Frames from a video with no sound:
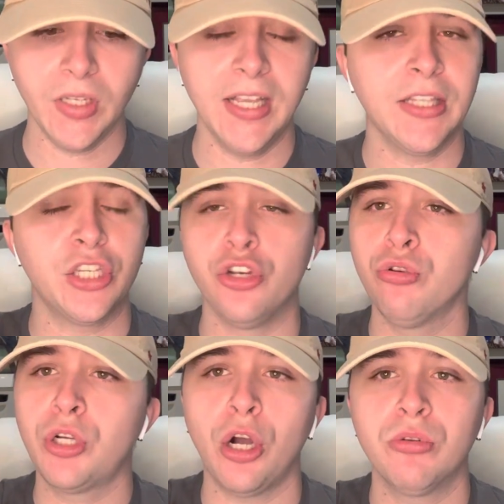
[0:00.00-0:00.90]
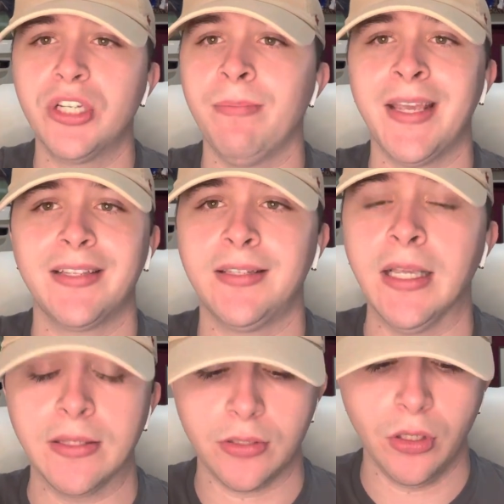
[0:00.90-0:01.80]
It's a new coach. It makes
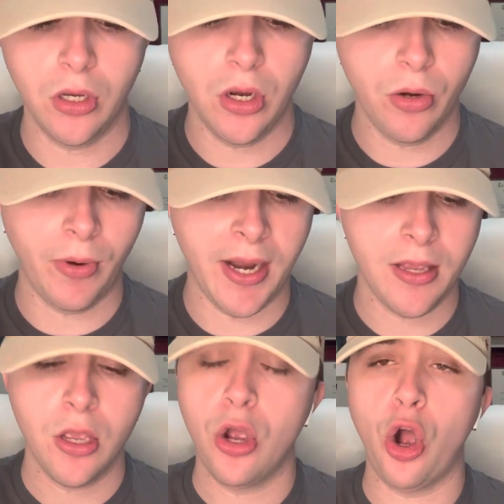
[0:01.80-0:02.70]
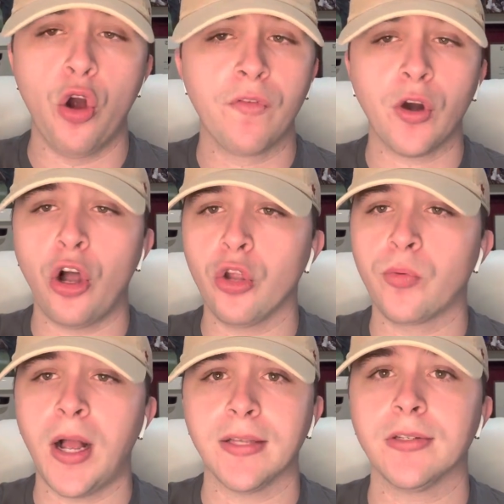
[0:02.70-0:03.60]
sense, right? Overhauled
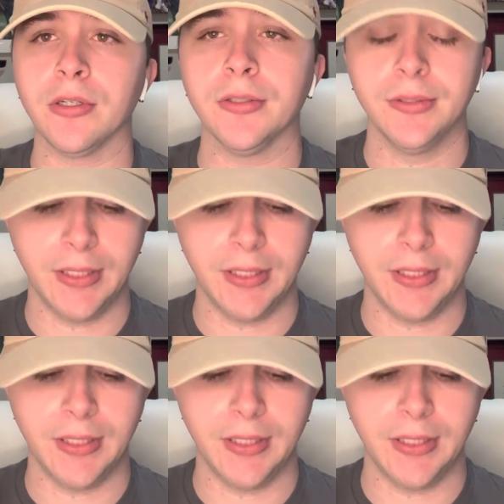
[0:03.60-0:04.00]
roster.